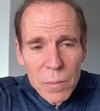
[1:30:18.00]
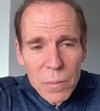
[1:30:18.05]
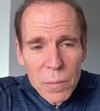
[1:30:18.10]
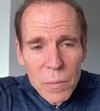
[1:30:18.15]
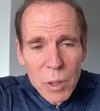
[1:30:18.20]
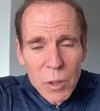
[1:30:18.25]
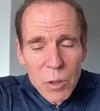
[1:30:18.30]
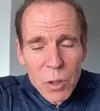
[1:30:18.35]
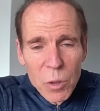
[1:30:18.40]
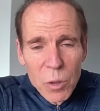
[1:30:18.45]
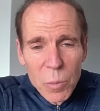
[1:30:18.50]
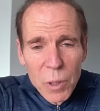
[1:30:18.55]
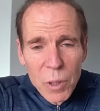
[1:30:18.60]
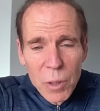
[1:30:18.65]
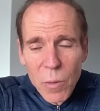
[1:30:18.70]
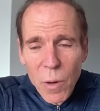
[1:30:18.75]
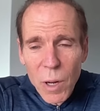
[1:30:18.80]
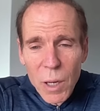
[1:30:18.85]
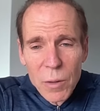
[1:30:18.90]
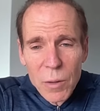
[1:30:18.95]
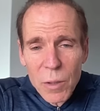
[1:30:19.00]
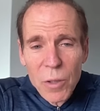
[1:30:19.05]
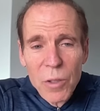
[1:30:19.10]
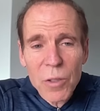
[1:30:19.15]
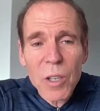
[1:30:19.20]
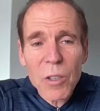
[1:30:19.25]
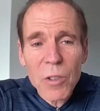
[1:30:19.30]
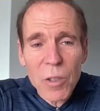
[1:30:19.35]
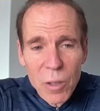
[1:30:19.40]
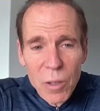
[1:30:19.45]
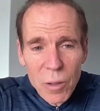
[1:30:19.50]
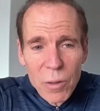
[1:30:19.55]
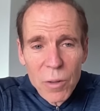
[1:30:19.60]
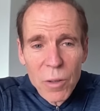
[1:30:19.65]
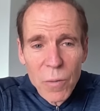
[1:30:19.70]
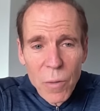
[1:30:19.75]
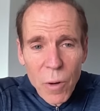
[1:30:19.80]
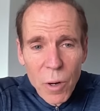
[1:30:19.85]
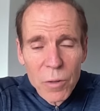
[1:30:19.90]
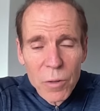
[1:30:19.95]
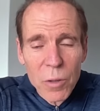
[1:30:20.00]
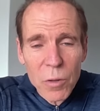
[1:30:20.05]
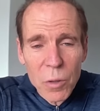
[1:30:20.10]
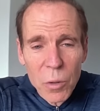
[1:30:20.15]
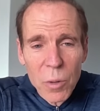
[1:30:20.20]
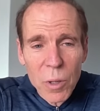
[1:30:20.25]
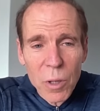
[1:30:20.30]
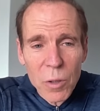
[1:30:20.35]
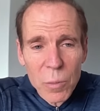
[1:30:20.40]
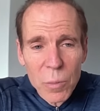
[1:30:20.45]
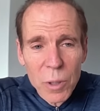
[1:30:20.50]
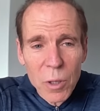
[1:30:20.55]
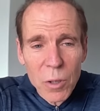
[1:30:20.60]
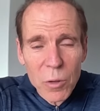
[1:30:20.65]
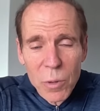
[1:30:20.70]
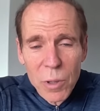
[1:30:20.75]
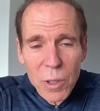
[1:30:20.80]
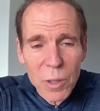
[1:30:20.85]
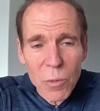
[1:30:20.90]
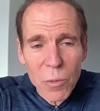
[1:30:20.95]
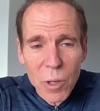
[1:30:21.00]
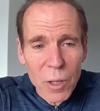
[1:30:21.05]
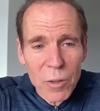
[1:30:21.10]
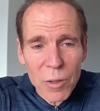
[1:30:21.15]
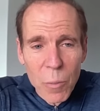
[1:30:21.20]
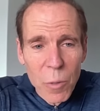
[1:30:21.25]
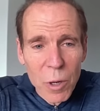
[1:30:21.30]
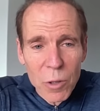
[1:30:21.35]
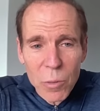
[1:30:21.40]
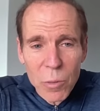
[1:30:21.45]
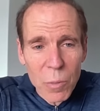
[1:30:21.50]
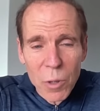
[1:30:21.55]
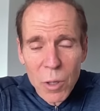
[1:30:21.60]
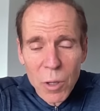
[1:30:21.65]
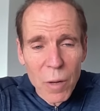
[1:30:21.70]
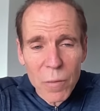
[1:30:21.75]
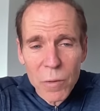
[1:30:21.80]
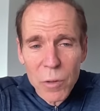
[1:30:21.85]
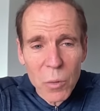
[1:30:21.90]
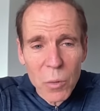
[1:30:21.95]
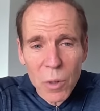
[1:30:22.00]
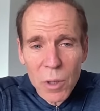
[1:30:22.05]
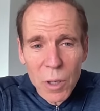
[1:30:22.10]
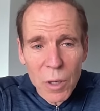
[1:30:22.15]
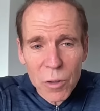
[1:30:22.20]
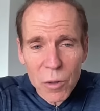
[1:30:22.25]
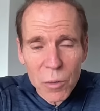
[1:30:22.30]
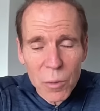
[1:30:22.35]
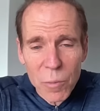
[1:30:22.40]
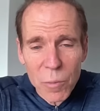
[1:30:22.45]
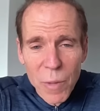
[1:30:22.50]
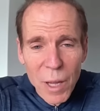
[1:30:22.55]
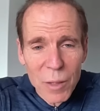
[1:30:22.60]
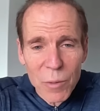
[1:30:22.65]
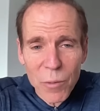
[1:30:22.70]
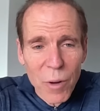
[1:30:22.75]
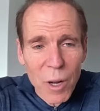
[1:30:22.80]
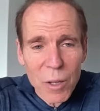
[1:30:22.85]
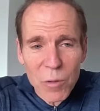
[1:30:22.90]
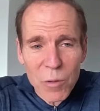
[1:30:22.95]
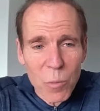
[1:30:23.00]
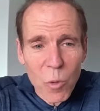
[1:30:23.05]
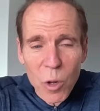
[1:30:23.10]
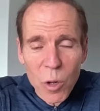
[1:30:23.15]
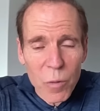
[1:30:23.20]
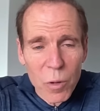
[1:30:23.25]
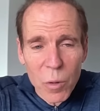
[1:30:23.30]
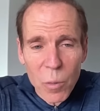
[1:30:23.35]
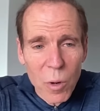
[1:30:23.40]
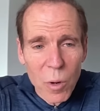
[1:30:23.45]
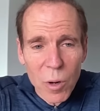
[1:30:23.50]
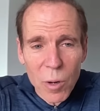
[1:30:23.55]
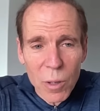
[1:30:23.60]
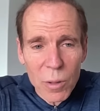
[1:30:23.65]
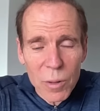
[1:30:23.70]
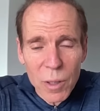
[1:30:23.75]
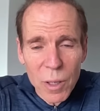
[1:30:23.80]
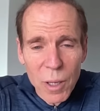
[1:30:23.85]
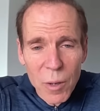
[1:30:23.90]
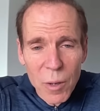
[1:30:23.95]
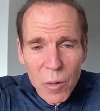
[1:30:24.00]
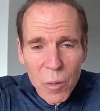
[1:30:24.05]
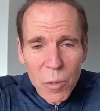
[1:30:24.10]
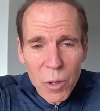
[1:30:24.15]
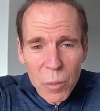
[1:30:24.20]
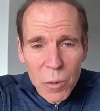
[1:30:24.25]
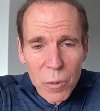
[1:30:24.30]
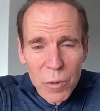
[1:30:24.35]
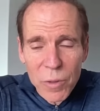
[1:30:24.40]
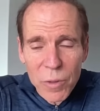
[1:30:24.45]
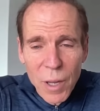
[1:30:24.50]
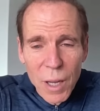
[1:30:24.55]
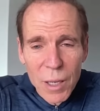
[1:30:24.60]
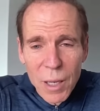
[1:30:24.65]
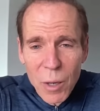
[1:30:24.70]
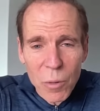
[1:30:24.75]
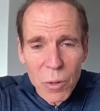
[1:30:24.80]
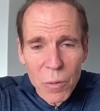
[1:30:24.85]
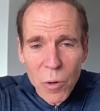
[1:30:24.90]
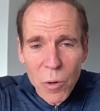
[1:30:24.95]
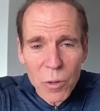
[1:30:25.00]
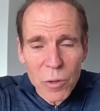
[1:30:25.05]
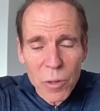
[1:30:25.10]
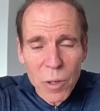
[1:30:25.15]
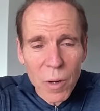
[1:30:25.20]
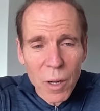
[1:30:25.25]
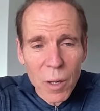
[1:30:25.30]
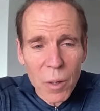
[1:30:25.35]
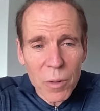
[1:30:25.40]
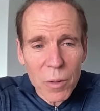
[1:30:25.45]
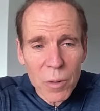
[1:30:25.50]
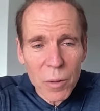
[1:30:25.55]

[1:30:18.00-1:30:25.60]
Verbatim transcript: it's just been a great decision to, for us to do this because we didn't realize how much we would love doing this because we've made friends from all over the world, people who stayed here and reversed their health.